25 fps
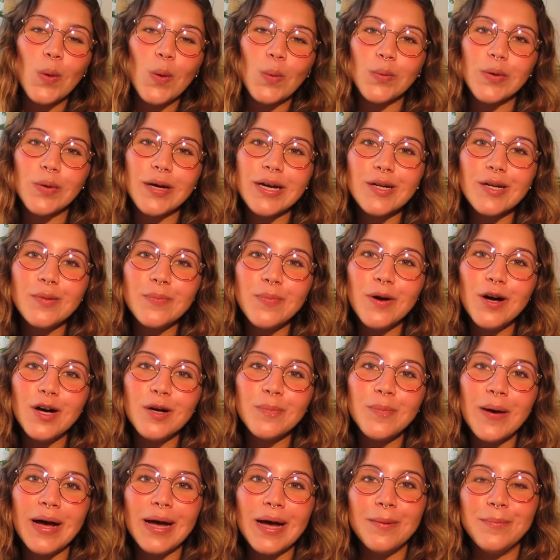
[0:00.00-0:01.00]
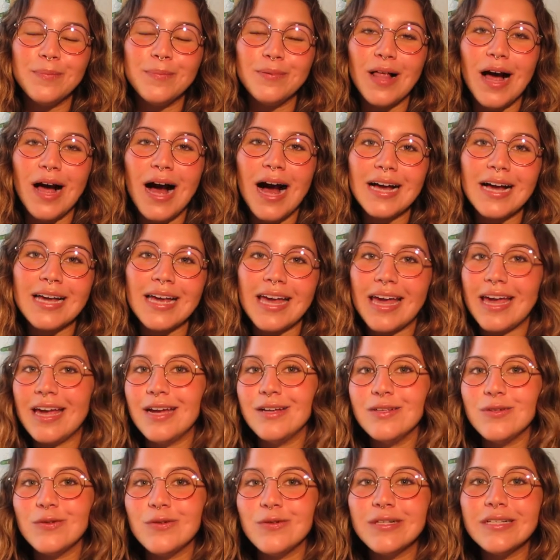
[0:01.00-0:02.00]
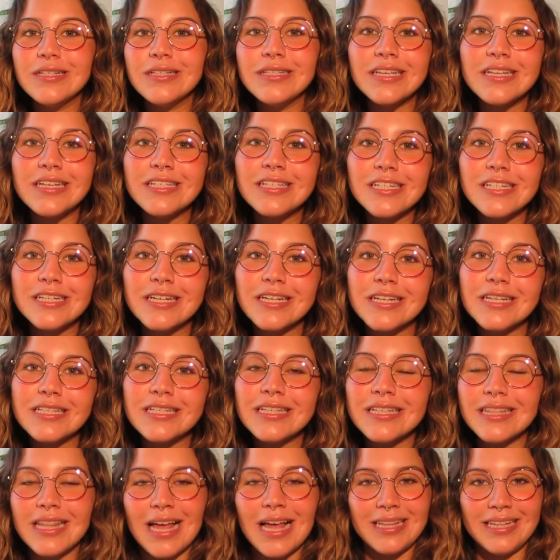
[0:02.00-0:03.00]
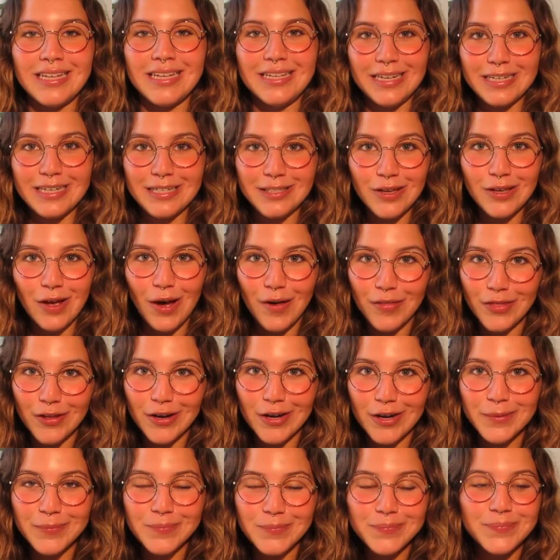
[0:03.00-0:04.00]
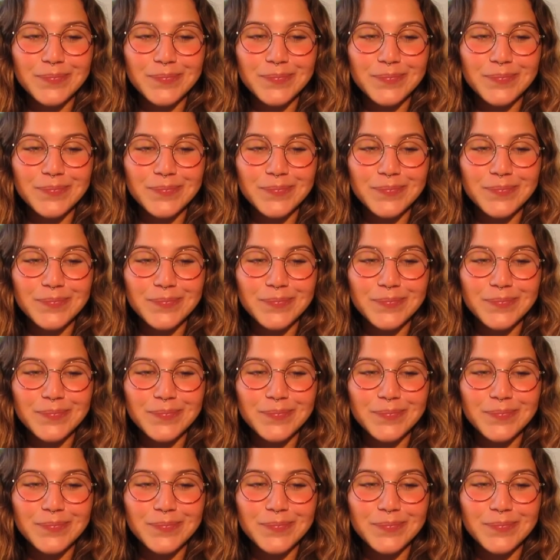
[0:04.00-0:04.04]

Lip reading: Read a book by a Black and or Indigenous Latinx author.